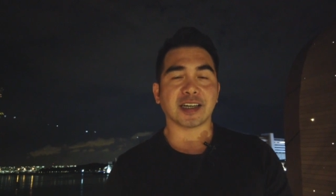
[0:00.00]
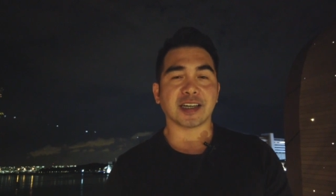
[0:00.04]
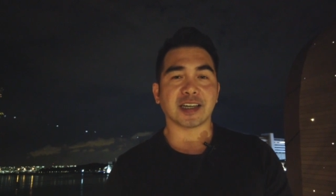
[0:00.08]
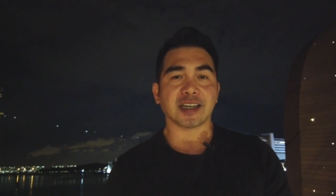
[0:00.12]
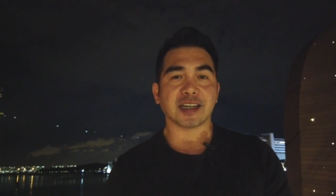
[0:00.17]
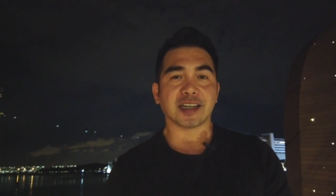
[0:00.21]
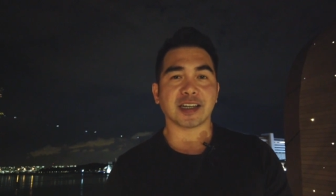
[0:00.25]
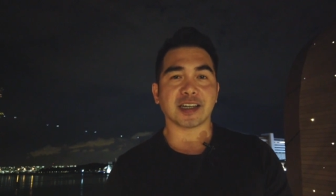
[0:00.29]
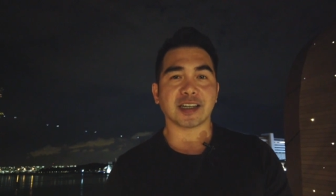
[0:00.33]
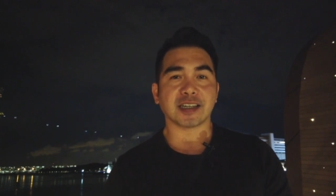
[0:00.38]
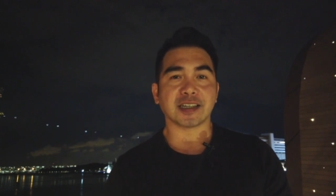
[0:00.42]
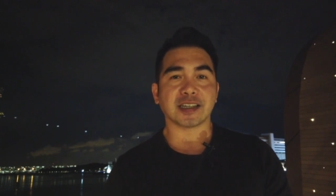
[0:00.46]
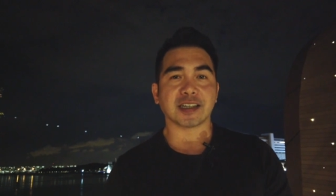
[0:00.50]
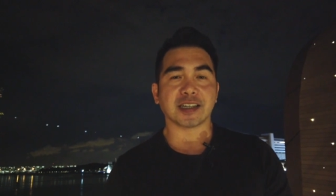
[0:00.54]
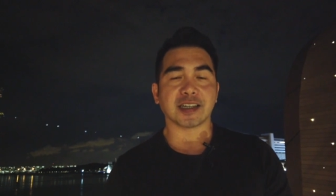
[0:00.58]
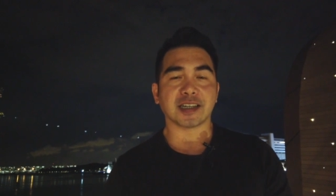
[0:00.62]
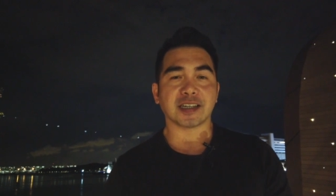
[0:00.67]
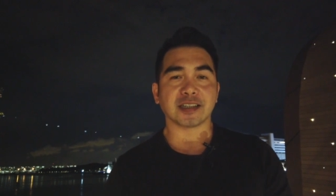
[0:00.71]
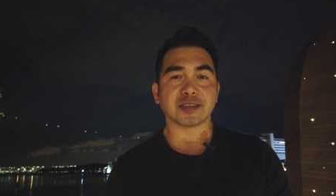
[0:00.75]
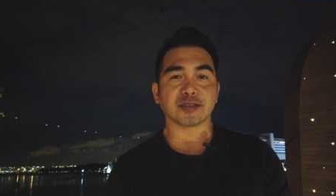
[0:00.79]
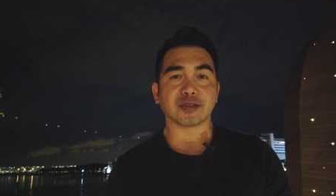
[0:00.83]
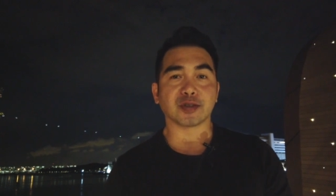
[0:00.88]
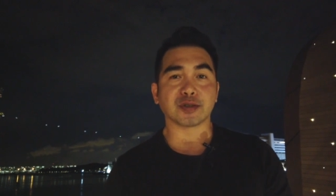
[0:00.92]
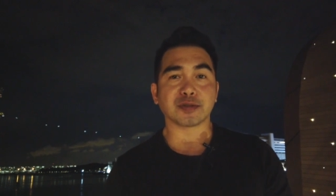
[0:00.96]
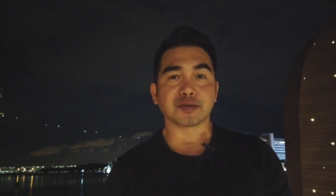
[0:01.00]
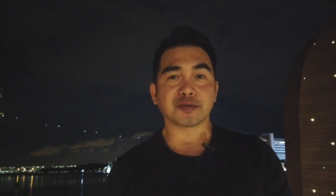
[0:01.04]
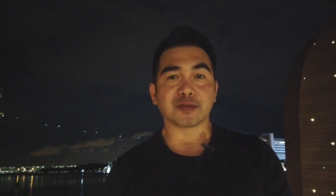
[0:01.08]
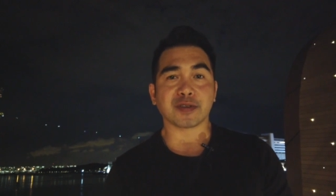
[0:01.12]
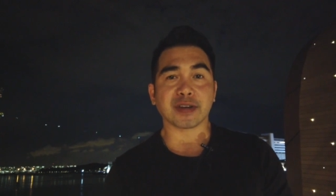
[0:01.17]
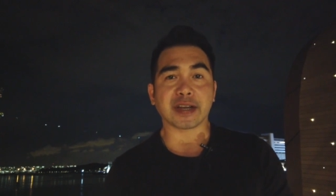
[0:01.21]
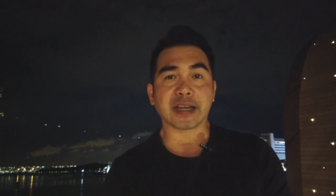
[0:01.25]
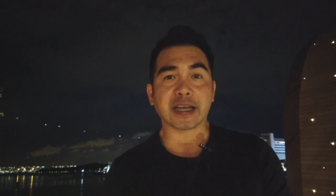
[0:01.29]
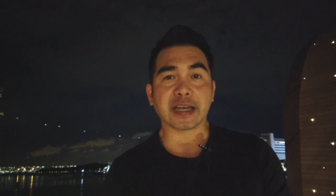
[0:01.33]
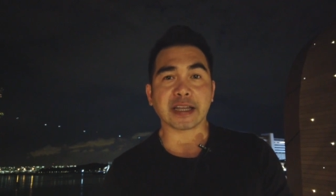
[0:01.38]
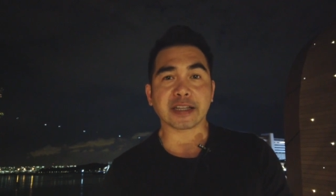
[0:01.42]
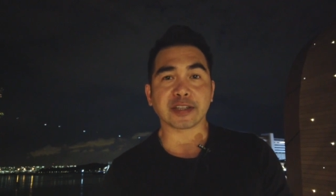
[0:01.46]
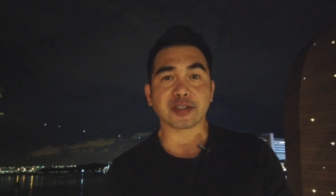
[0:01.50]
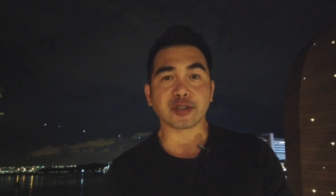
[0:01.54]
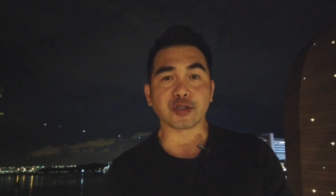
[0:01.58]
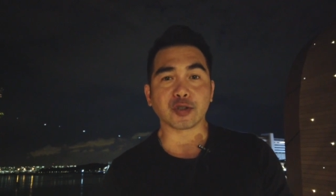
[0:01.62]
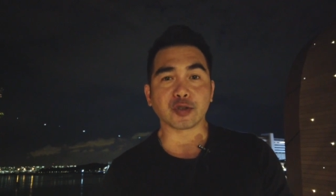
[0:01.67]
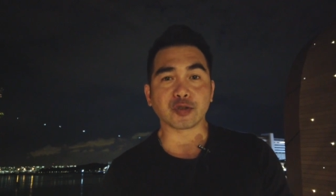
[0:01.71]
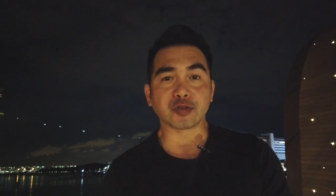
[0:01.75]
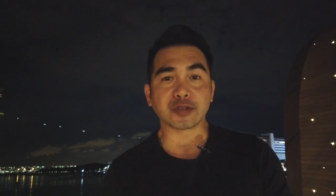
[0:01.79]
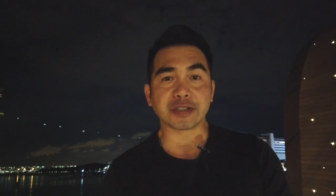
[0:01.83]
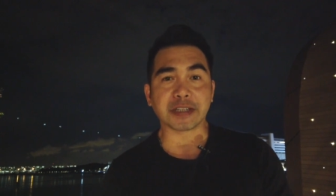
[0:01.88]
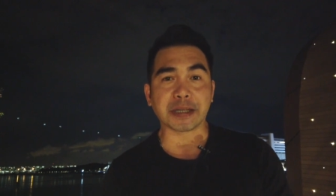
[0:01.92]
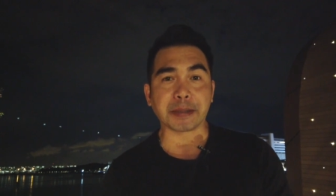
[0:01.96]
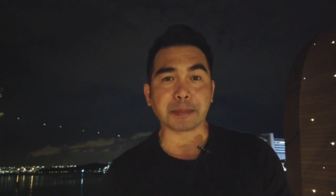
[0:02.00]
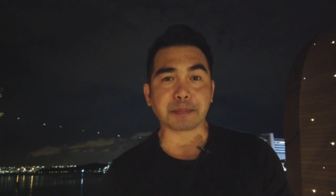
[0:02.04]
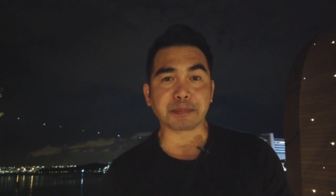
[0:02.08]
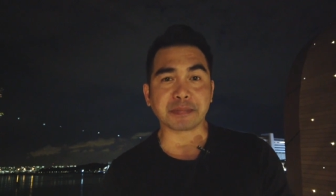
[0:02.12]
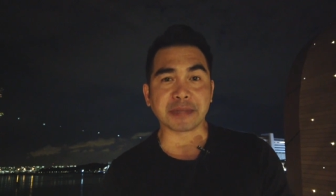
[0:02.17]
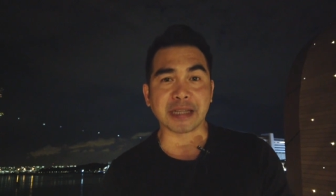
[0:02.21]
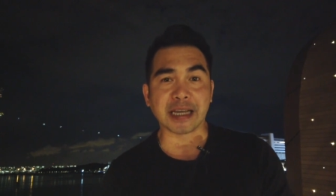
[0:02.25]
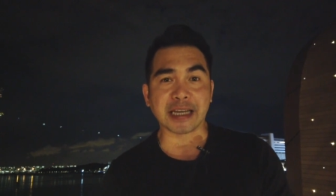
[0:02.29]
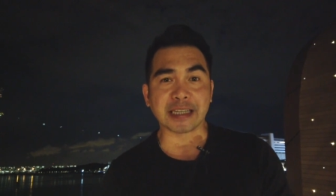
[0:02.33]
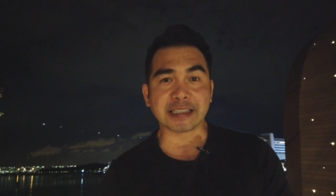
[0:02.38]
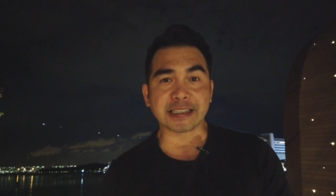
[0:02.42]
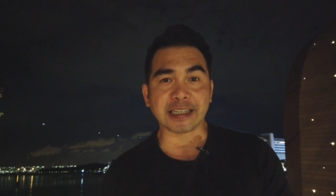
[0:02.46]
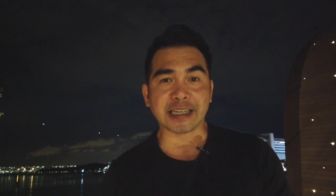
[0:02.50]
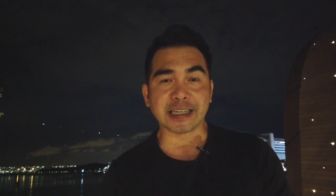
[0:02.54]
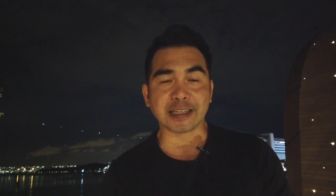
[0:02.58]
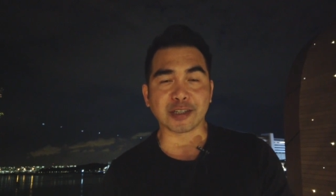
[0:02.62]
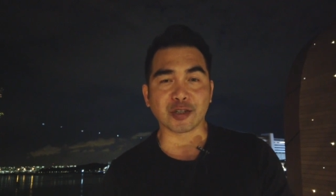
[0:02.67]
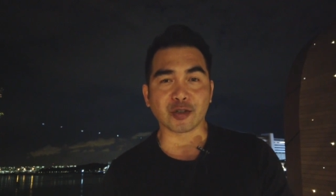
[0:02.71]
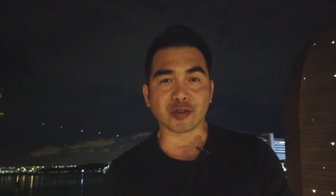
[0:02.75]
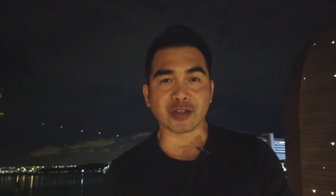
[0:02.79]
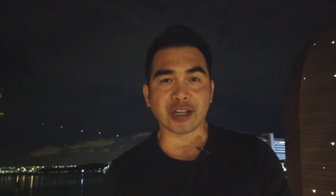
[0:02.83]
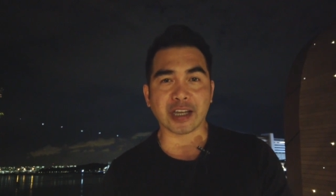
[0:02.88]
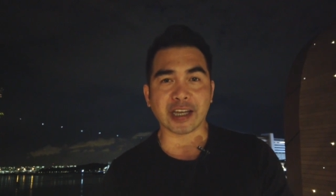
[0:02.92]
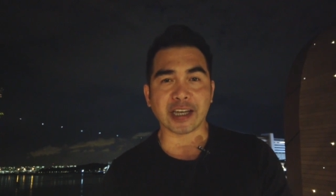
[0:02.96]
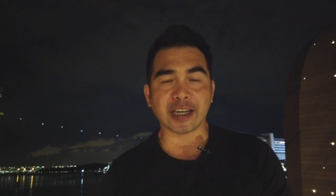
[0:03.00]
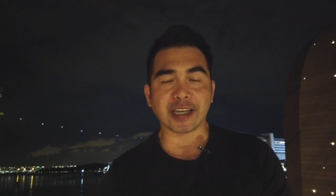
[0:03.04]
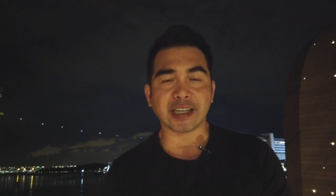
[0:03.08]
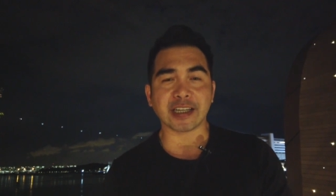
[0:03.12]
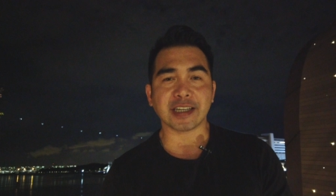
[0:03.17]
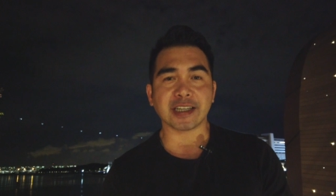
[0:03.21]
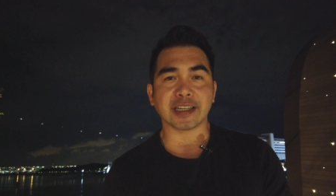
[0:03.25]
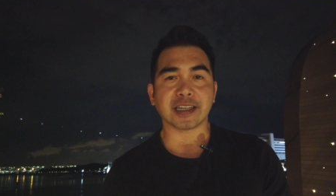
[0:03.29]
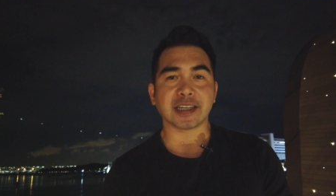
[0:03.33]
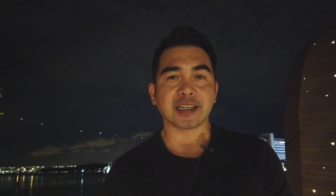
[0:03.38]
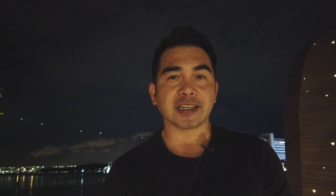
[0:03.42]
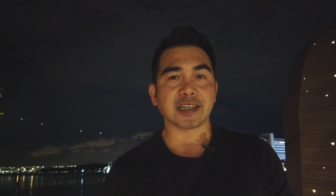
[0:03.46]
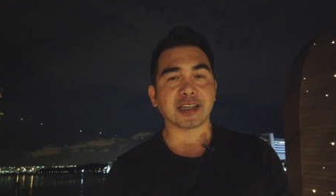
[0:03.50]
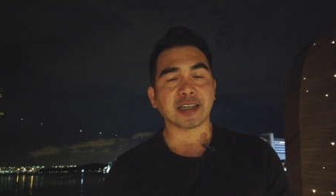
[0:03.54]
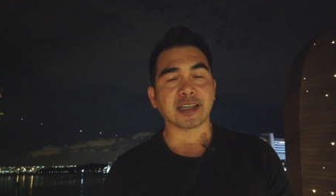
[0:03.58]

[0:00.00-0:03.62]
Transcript: And uh, don't forget yung tip natin, okay?